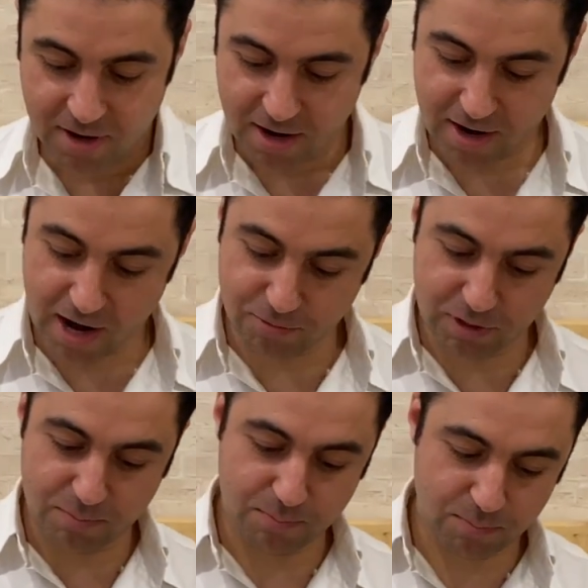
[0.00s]
and I
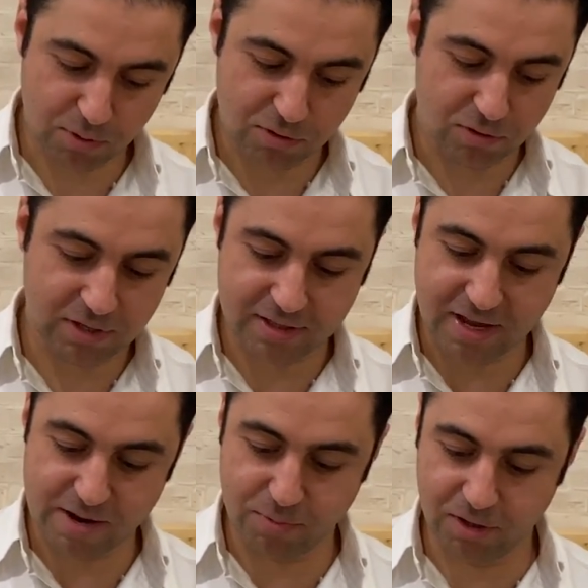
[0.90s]
will put on the
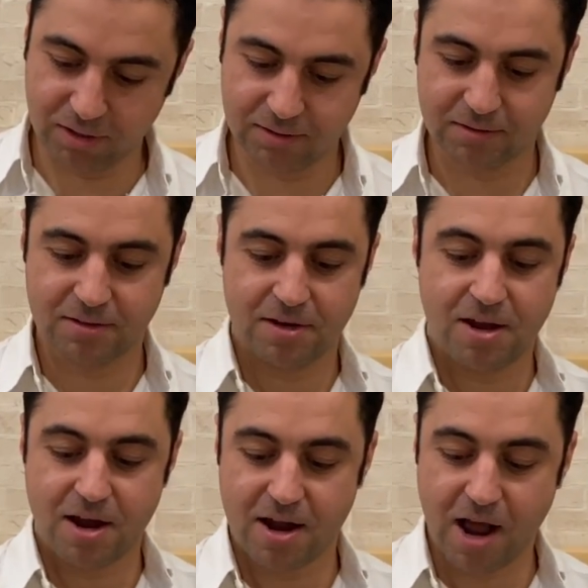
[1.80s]
table
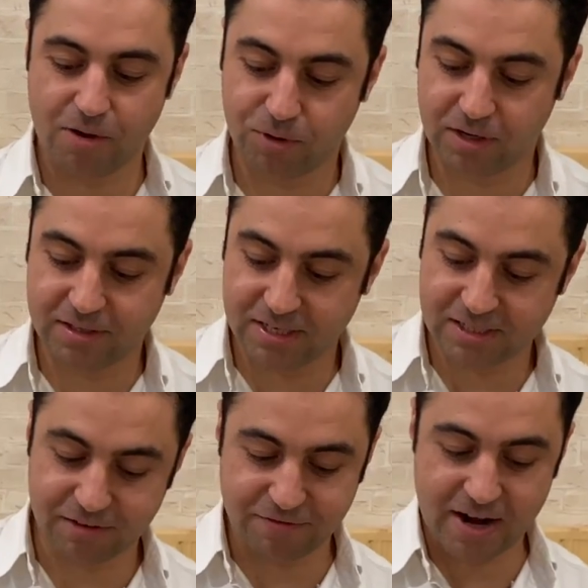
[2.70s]
and I will
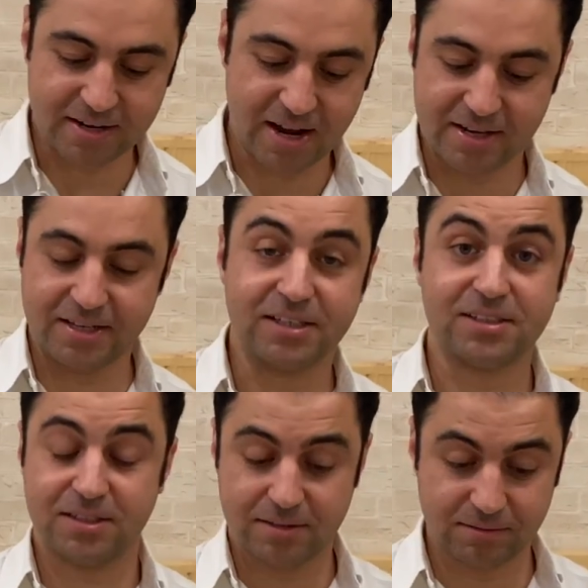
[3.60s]
disinfect like
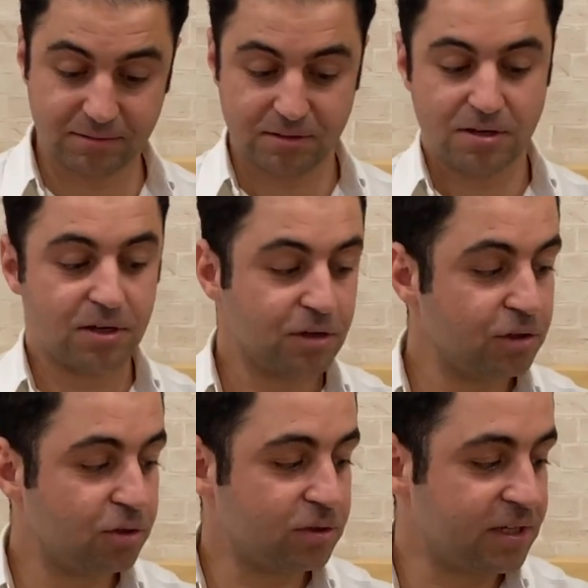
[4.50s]
this,
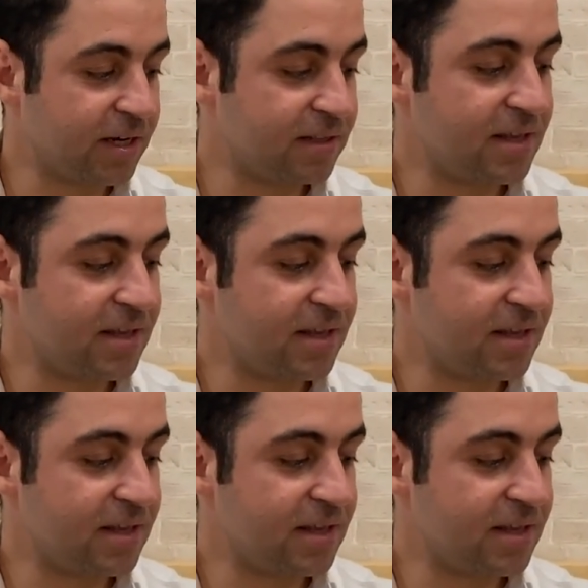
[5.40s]
using